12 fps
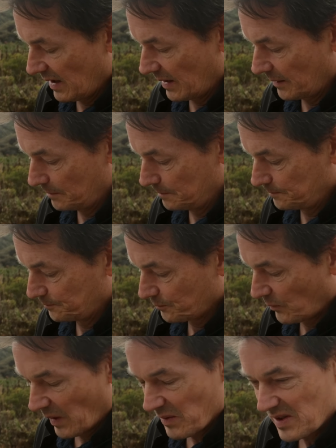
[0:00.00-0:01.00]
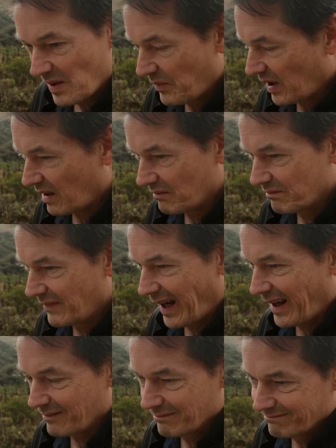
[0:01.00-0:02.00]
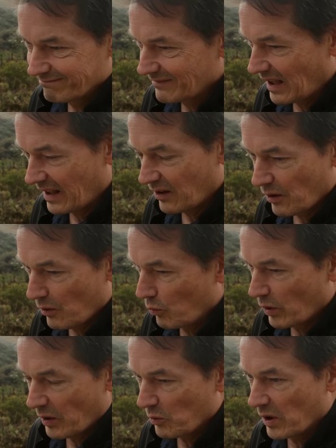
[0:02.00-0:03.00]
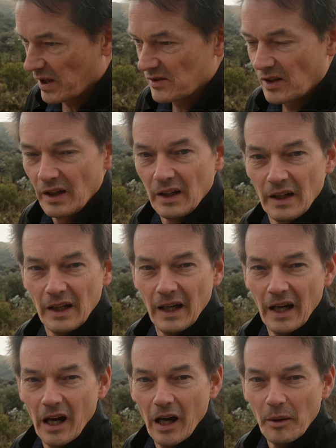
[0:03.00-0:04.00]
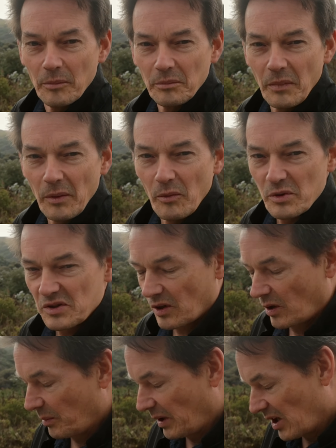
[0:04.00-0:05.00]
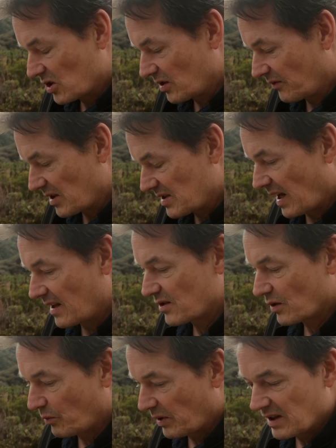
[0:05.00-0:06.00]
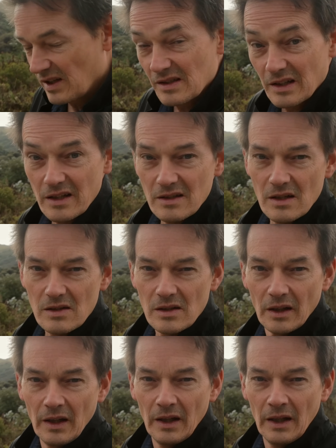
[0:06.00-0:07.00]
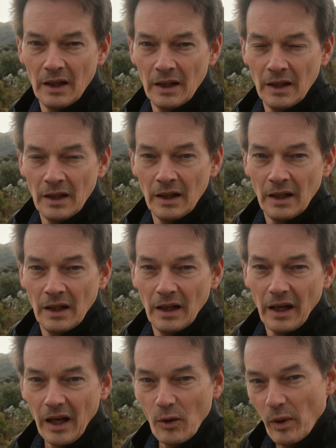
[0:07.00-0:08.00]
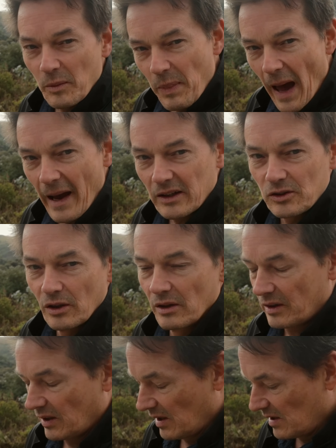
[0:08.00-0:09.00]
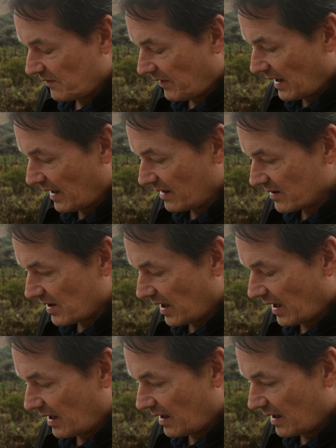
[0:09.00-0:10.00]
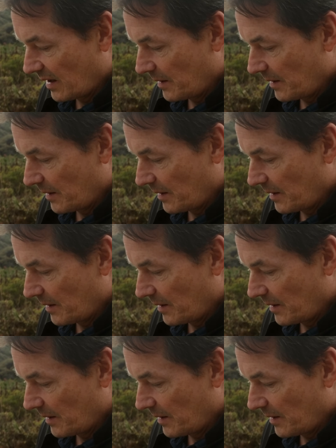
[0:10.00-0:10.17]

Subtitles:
It was something that I don't know what it was. Maybe it was the combination of the sensor with these lenses. And I went back to look at these files, and